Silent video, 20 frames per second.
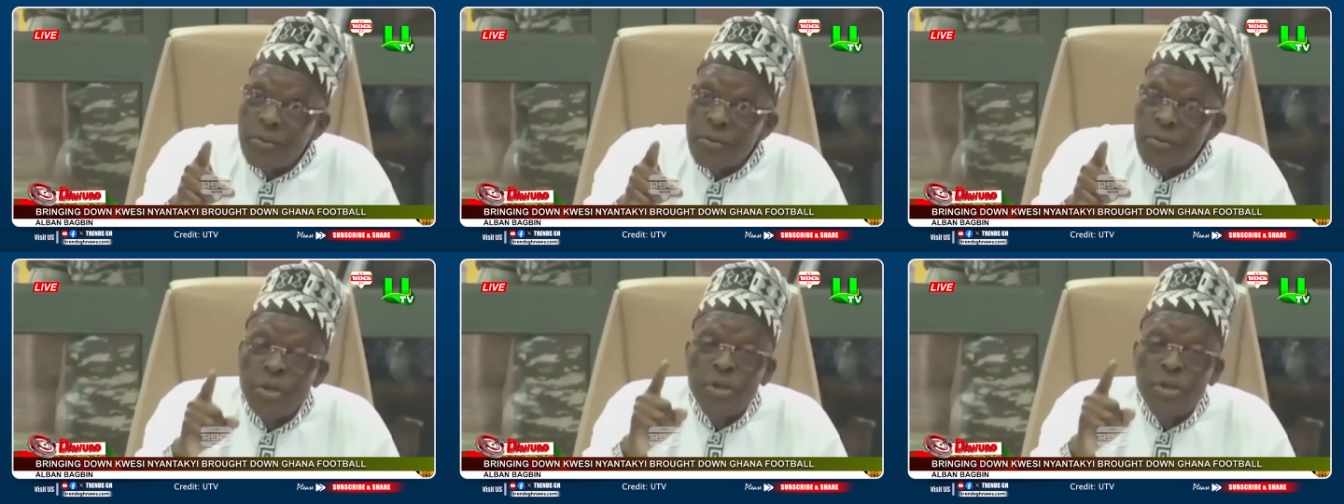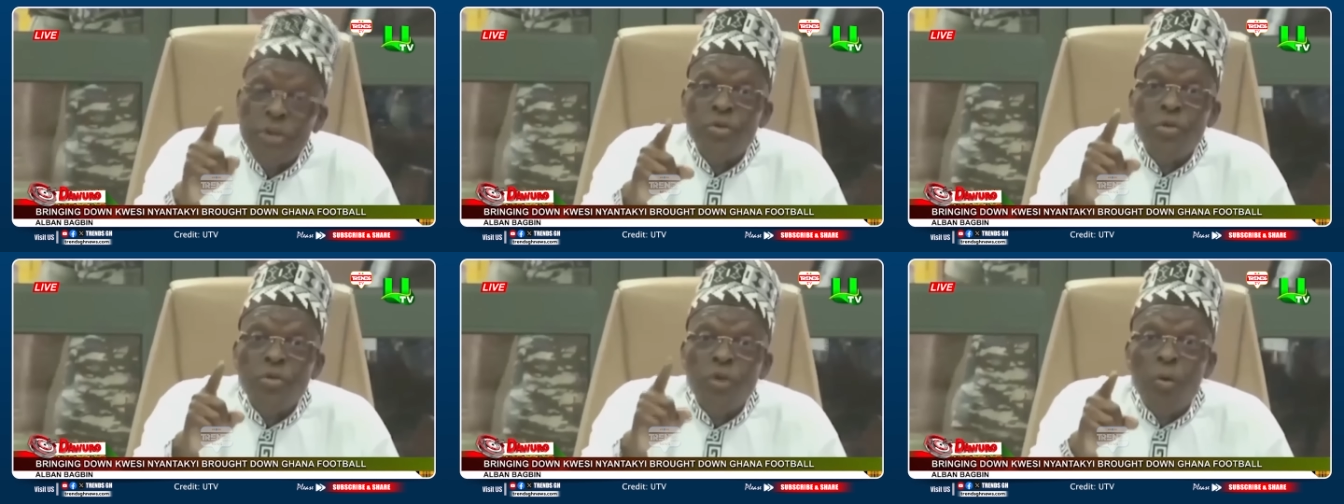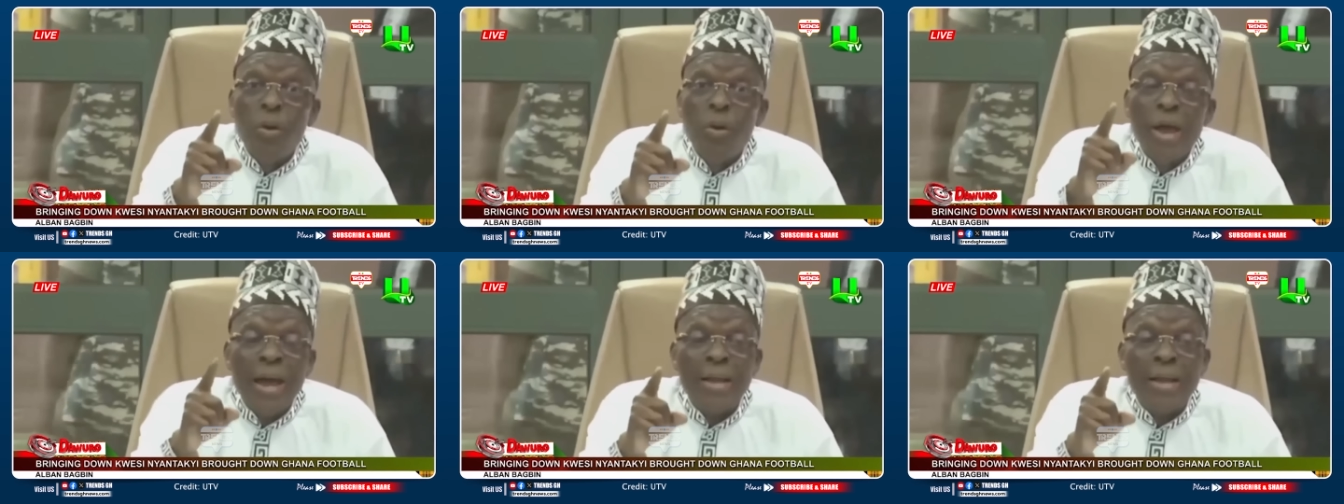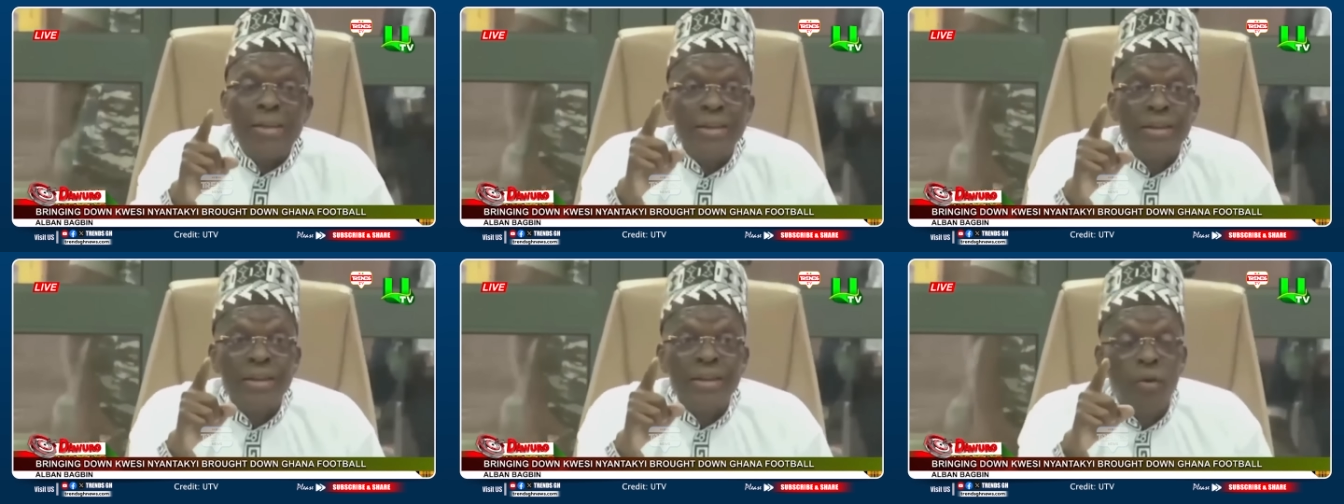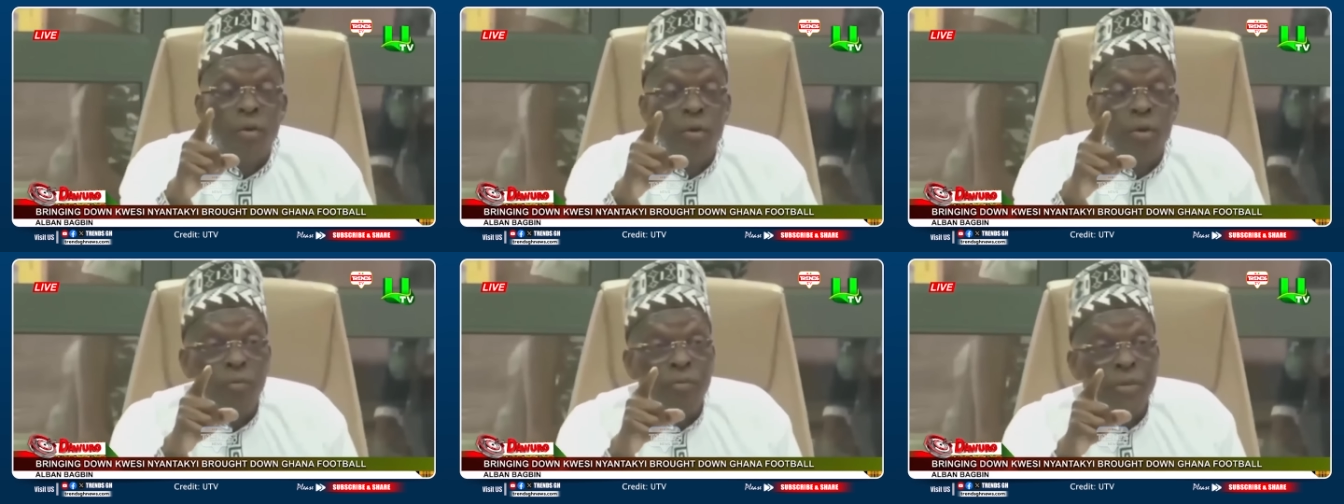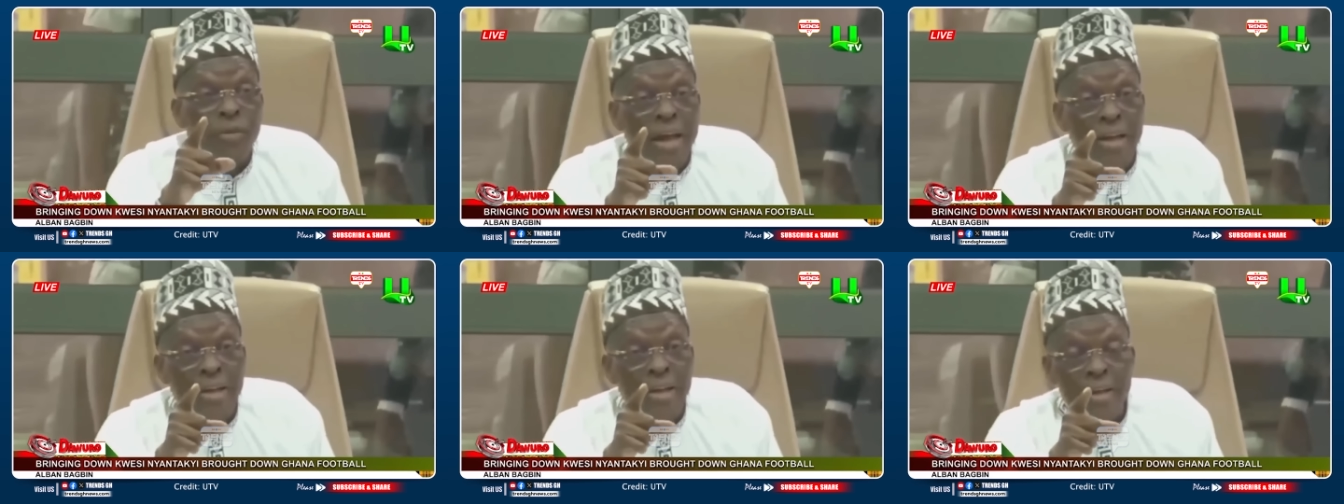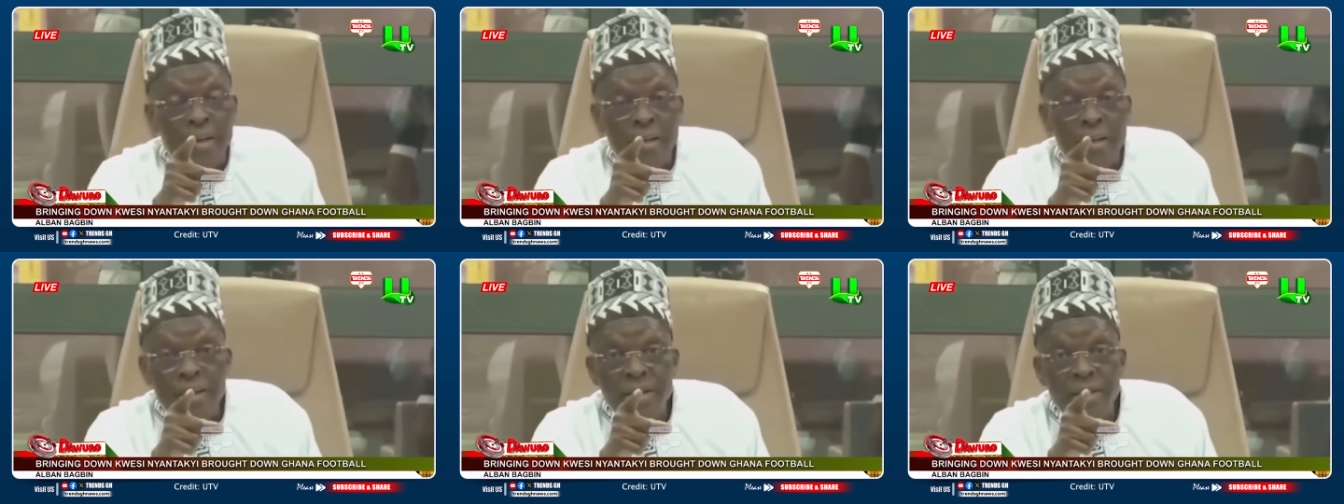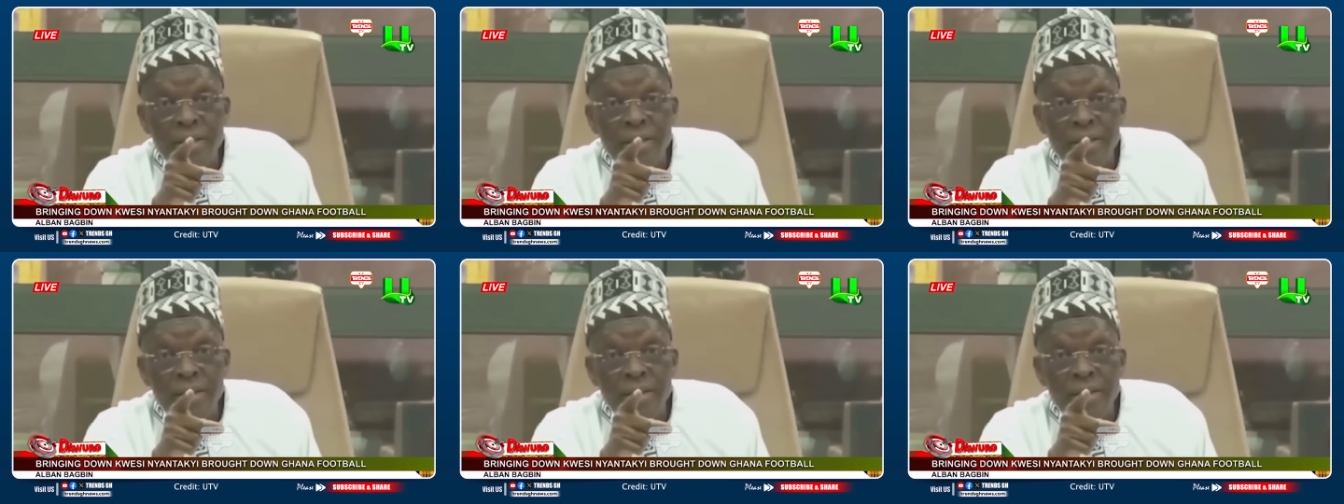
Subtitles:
We didn't know we were handling the whole of Ghana.